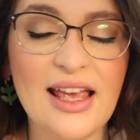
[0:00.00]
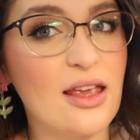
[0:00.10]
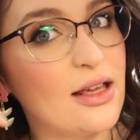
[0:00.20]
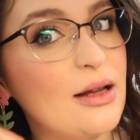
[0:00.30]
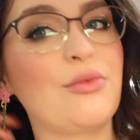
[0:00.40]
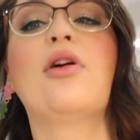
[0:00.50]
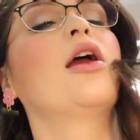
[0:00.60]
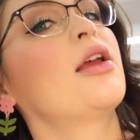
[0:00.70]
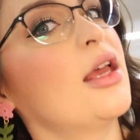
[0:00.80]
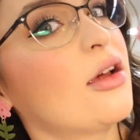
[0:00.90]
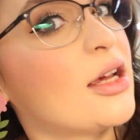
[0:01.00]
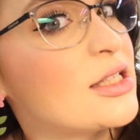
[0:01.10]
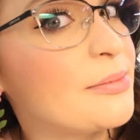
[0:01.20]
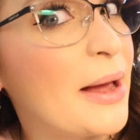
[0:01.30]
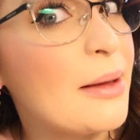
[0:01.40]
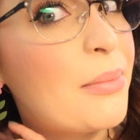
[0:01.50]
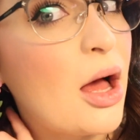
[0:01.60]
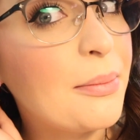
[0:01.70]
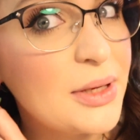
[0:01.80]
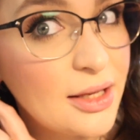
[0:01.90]
And I'm wearing earrings by
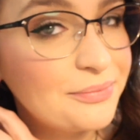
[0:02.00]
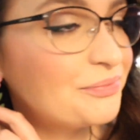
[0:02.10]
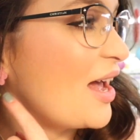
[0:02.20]
Poppy.